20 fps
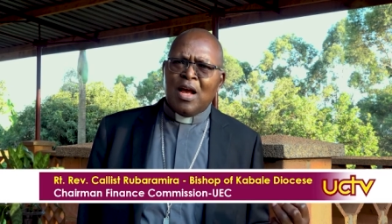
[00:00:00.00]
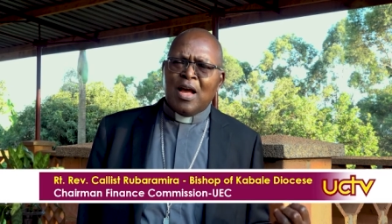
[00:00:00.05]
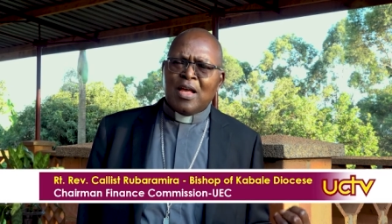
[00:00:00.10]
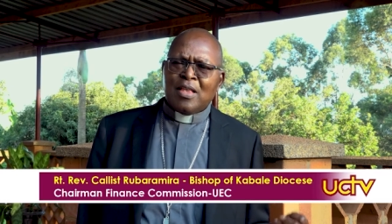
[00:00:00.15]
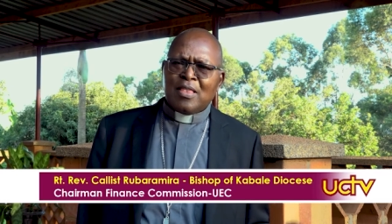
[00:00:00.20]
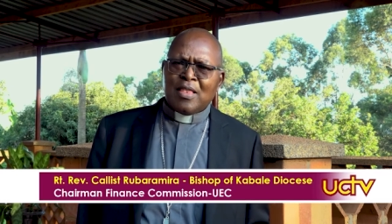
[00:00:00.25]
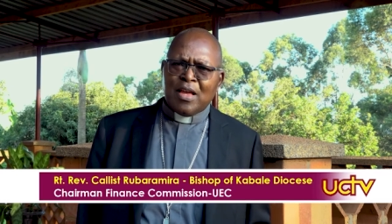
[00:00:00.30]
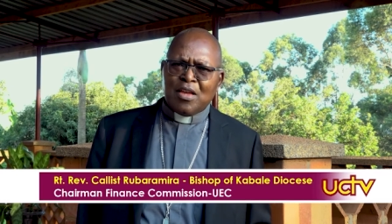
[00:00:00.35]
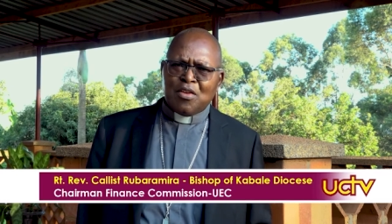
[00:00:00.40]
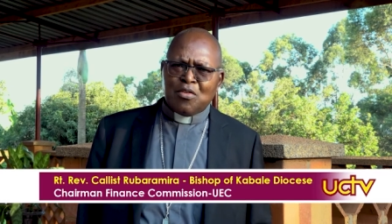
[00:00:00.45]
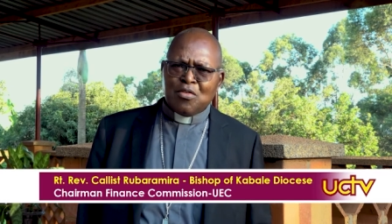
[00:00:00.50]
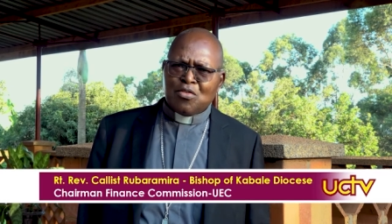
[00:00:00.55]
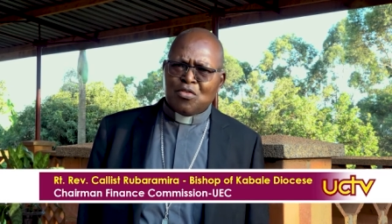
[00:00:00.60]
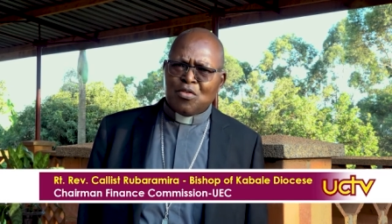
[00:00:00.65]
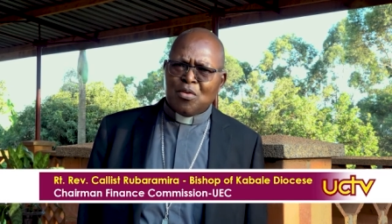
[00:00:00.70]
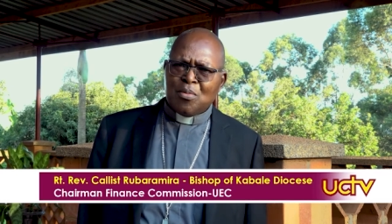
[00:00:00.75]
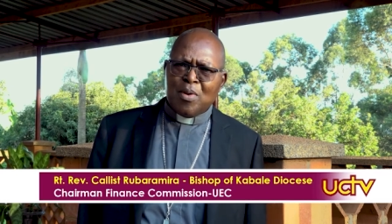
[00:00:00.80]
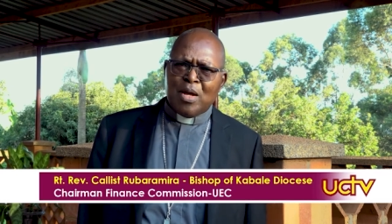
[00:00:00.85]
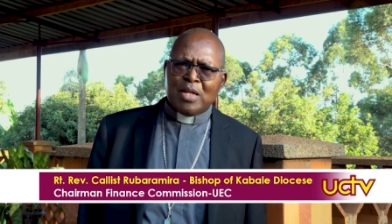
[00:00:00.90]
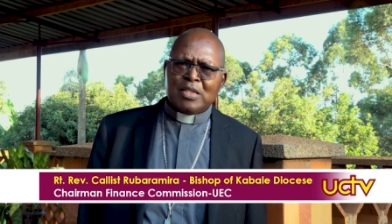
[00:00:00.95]
I thank you
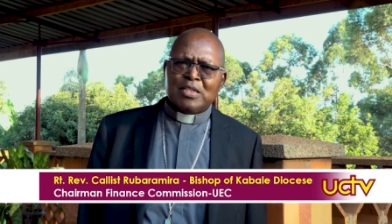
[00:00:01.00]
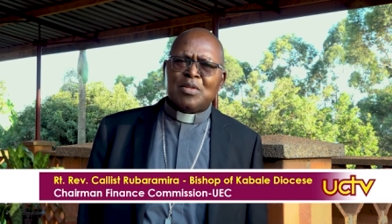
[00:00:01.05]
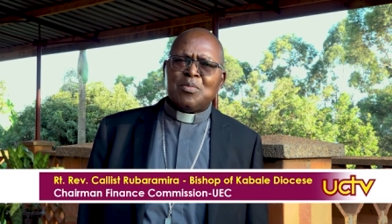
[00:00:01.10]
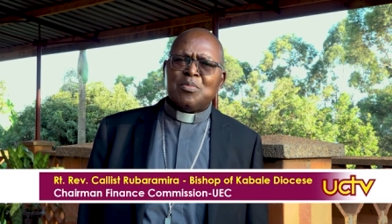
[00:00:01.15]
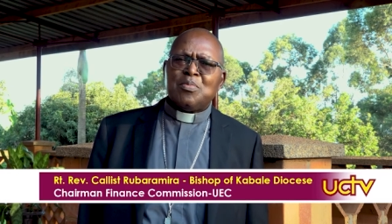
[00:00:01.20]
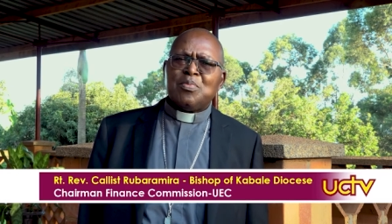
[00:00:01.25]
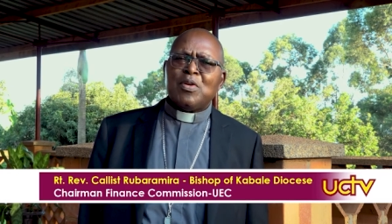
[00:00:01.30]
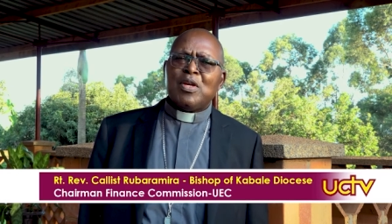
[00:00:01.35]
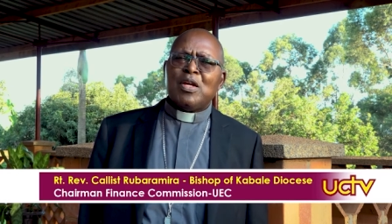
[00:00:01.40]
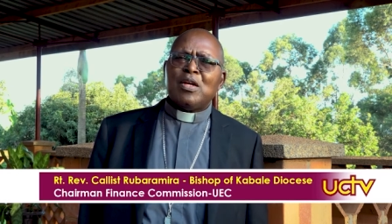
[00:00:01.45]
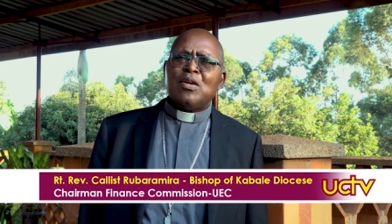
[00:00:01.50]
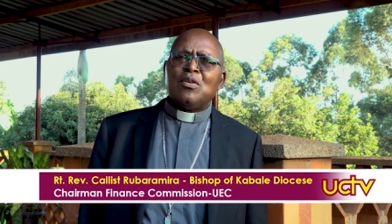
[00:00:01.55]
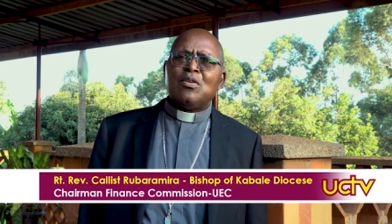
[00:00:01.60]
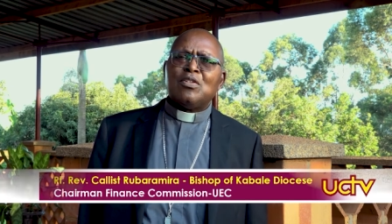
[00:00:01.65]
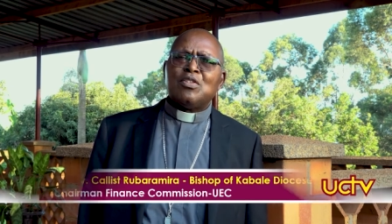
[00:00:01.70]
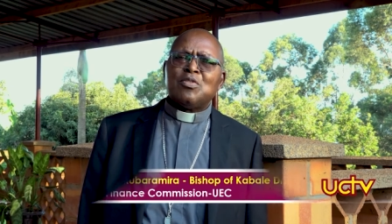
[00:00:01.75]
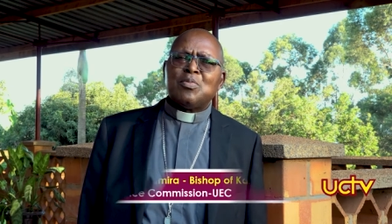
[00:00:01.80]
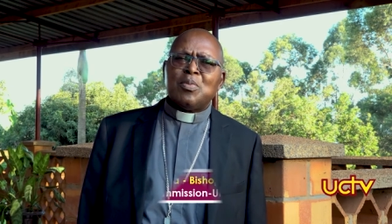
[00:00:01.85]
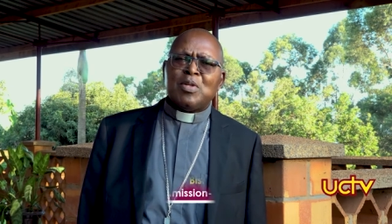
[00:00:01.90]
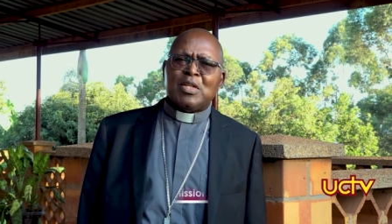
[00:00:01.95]
so much and pray
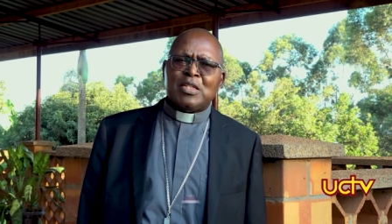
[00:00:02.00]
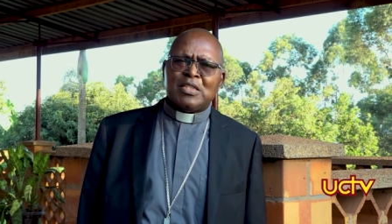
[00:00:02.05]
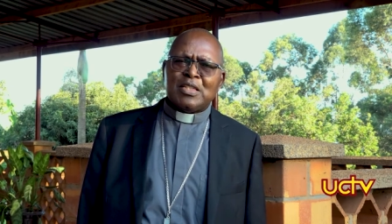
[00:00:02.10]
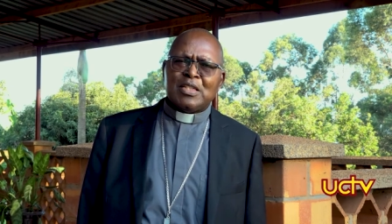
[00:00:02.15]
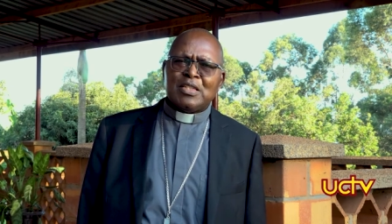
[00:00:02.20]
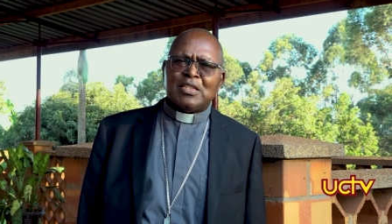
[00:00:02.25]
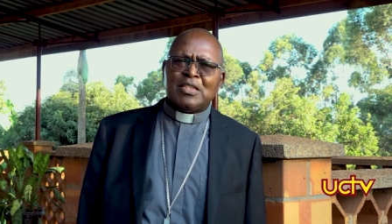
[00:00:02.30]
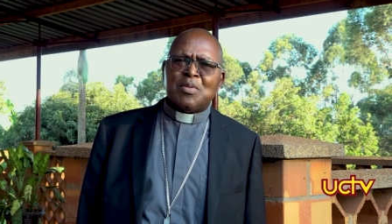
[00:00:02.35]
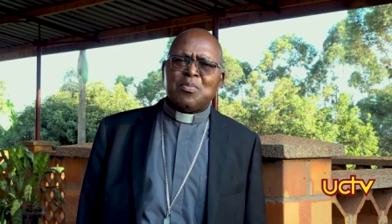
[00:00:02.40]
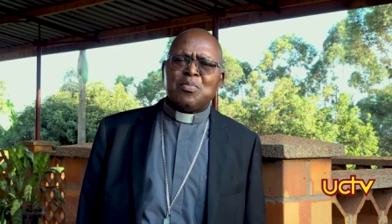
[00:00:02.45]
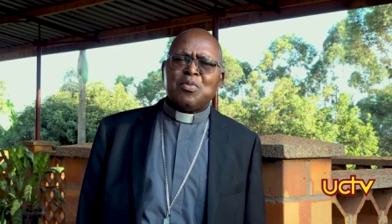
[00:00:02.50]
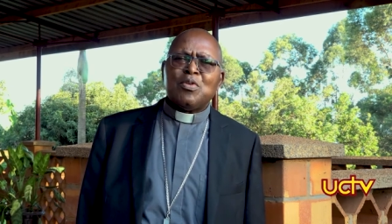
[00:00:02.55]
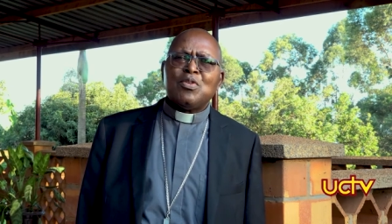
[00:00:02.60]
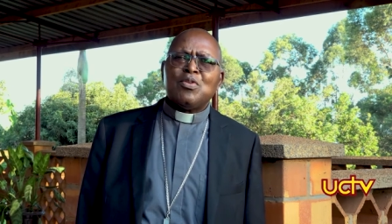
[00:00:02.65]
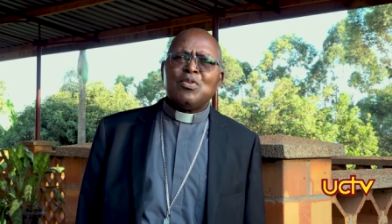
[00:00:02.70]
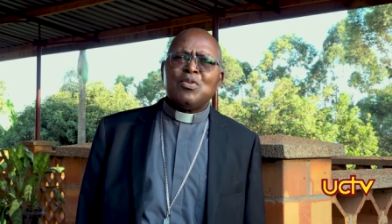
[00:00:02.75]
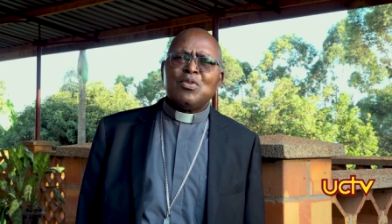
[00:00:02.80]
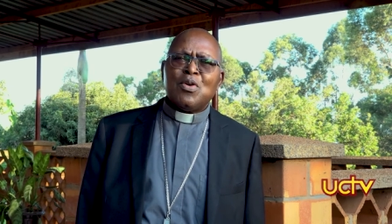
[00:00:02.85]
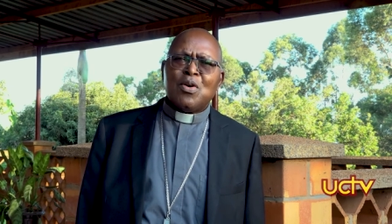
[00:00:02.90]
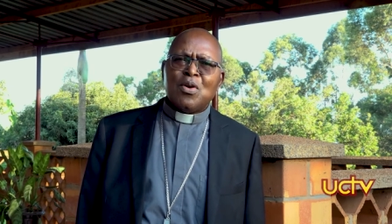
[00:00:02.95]
God's blessings upon
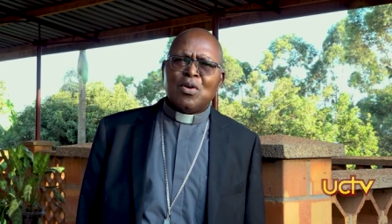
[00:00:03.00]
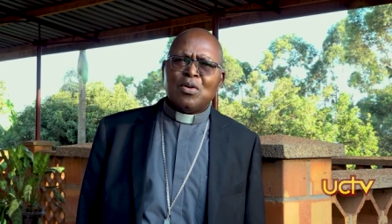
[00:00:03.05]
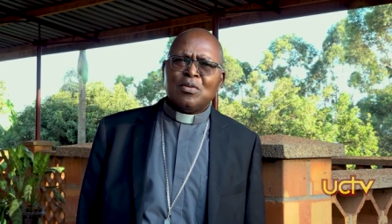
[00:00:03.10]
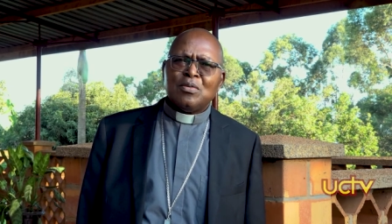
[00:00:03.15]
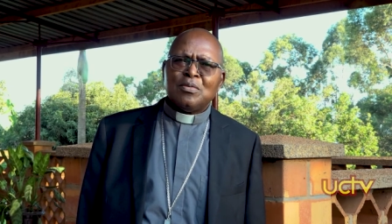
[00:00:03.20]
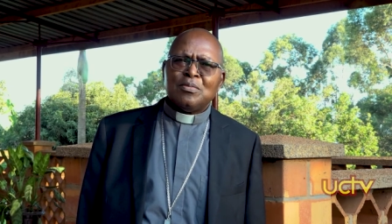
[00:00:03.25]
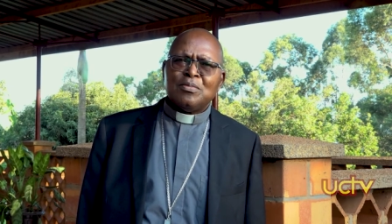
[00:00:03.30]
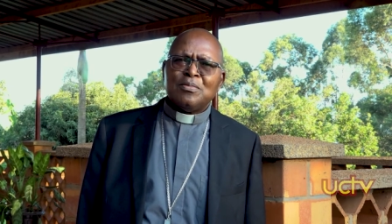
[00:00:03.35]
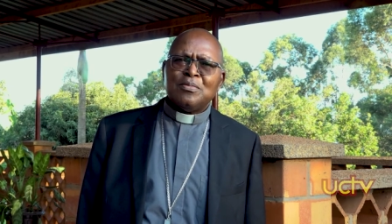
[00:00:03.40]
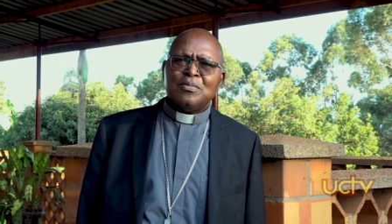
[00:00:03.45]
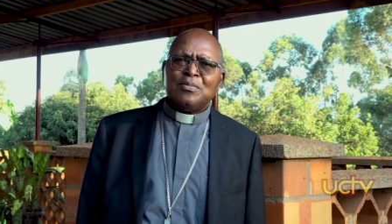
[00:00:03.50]
you all.